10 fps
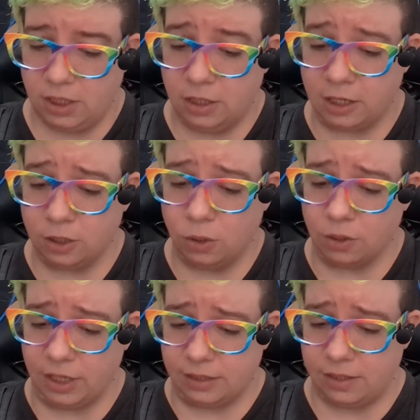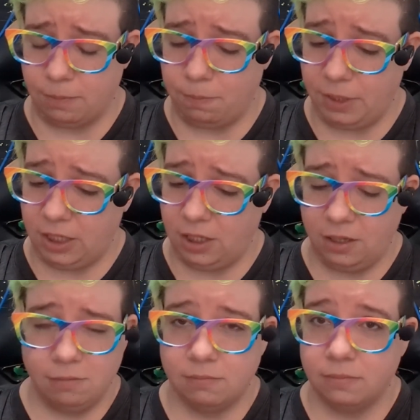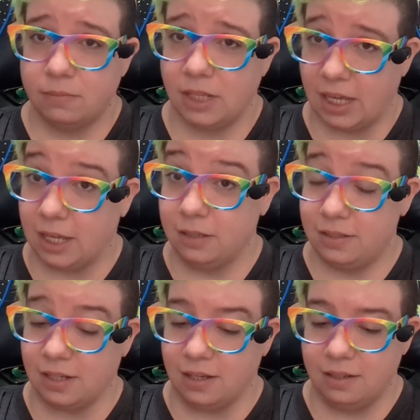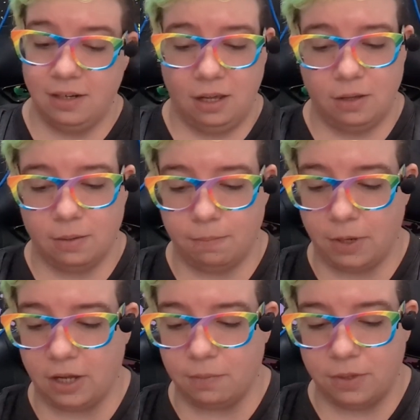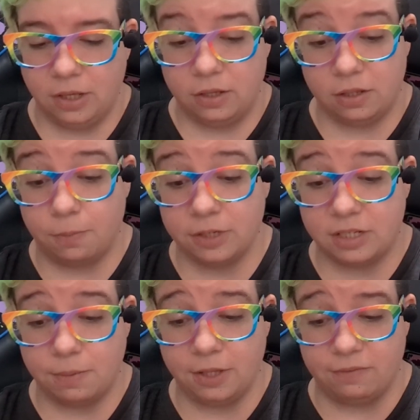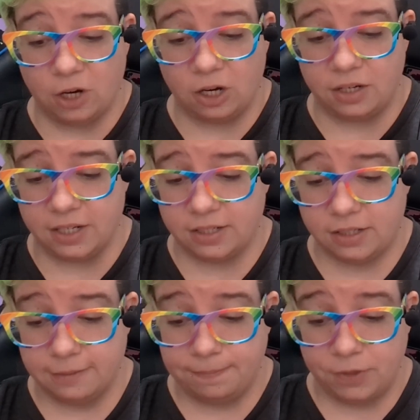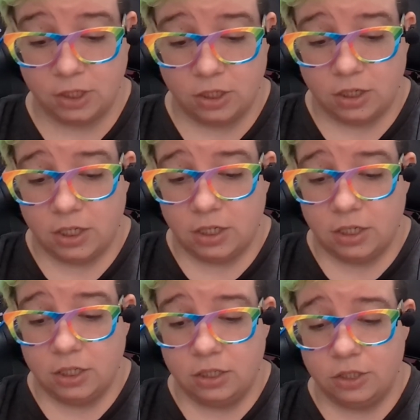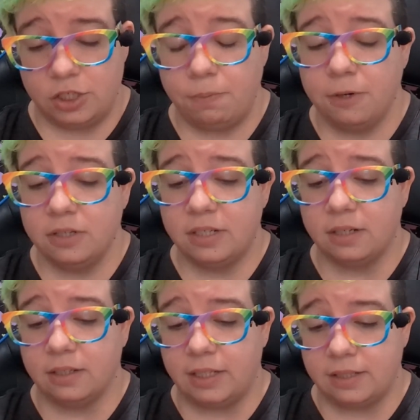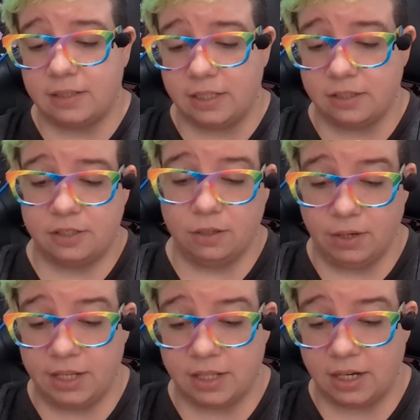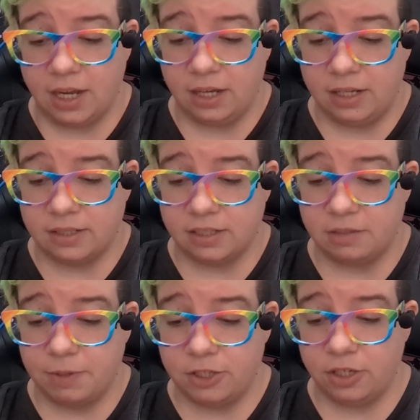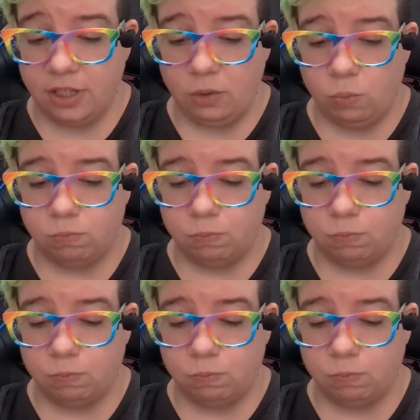Not according to B. Elsa Bub, the principal of darkness. She personally sees to it that Heck is especially,